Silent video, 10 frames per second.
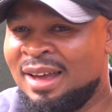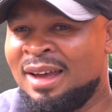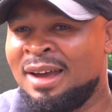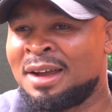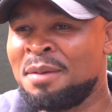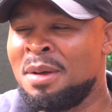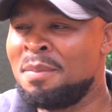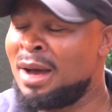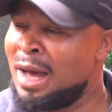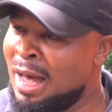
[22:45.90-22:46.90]
I
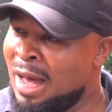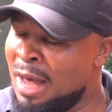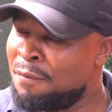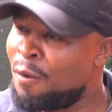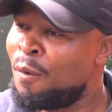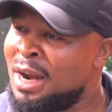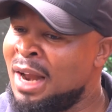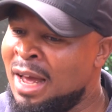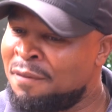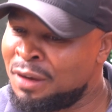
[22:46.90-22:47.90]
remember, I for one,
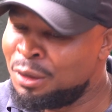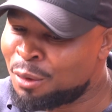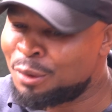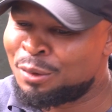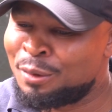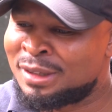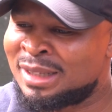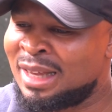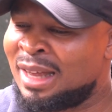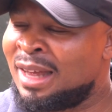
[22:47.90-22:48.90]
I've introduced